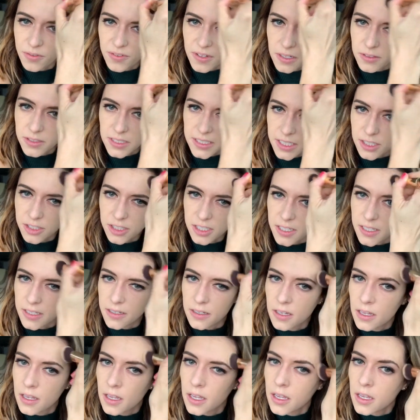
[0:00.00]

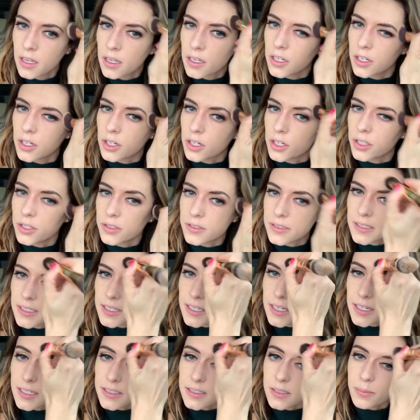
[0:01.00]
foundation. You're using
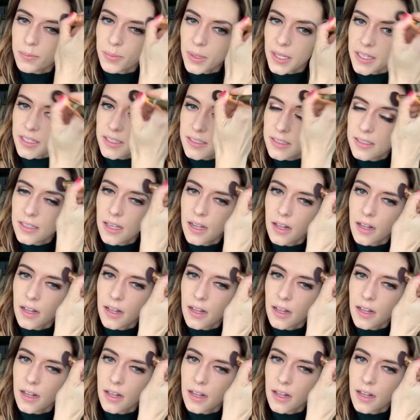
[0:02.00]
it as a base